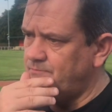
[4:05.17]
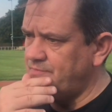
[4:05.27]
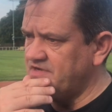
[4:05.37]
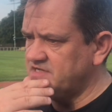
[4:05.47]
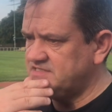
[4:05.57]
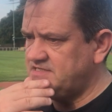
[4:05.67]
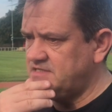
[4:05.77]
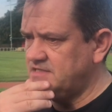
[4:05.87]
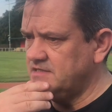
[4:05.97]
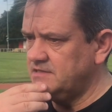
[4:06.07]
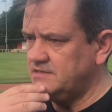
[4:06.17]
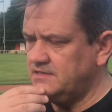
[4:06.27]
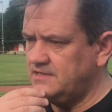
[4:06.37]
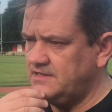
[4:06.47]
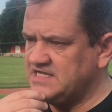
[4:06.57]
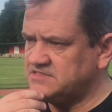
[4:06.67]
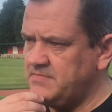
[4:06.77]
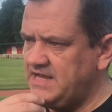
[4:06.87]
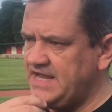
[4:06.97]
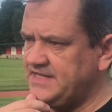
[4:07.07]
Because as a
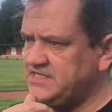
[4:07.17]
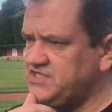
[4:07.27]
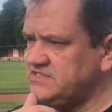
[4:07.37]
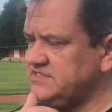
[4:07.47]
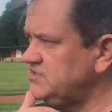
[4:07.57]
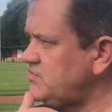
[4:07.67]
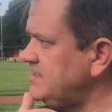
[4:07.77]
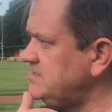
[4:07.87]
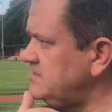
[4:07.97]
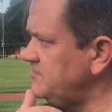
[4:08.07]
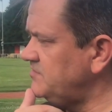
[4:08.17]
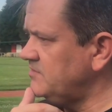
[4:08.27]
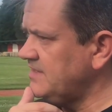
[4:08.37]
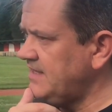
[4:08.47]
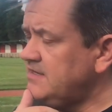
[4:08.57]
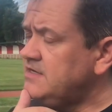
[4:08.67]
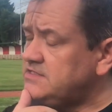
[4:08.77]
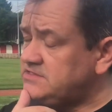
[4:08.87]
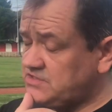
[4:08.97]
man, that's just a disgrace if you do that.